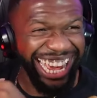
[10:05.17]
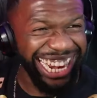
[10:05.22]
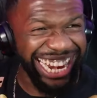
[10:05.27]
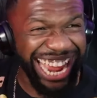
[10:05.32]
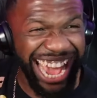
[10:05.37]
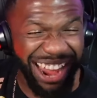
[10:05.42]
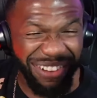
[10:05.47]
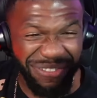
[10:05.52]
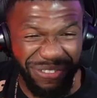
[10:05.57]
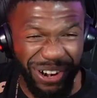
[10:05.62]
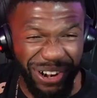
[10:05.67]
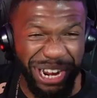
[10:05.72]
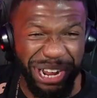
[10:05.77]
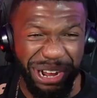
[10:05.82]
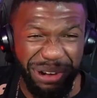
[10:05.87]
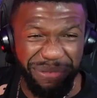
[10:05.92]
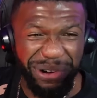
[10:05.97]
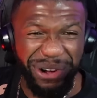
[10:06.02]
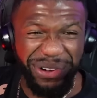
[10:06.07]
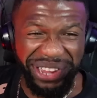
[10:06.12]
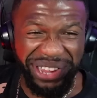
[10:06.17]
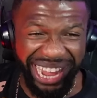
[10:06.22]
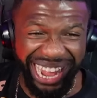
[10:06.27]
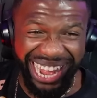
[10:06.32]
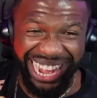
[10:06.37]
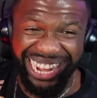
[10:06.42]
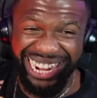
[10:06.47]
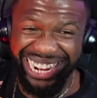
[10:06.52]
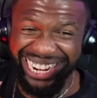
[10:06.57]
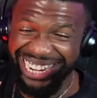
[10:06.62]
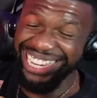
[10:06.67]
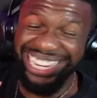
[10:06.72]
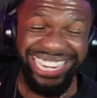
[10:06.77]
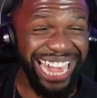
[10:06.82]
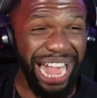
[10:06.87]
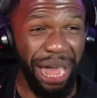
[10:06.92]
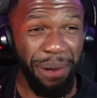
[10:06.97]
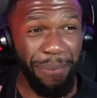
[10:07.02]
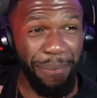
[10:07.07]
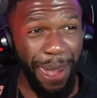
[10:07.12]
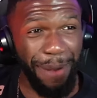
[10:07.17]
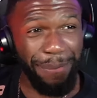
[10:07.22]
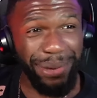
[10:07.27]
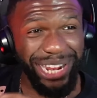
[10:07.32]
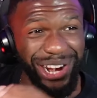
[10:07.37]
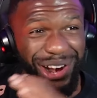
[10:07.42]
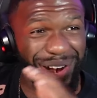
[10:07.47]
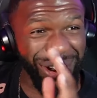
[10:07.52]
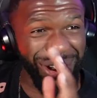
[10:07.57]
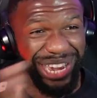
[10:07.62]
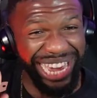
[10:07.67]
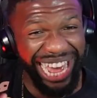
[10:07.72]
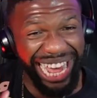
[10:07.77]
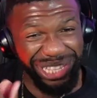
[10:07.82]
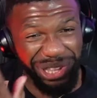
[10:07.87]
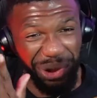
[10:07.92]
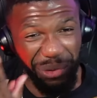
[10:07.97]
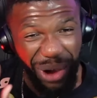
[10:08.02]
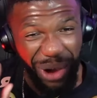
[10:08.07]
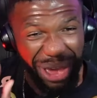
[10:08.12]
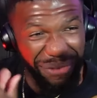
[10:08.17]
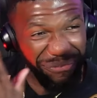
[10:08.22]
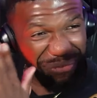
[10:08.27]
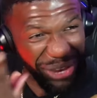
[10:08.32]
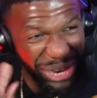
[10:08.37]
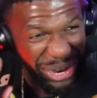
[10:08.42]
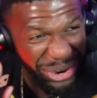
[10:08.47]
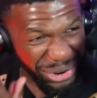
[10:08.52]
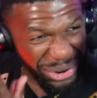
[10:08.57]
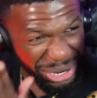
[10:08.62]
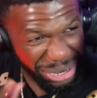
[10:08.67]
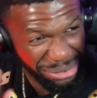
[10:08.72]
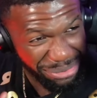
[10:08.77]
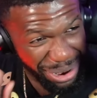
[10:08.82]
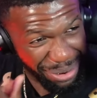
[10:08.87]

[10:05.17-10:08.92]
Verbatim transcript: love that for him. Okay. He got baby girl. He got the wifey on him.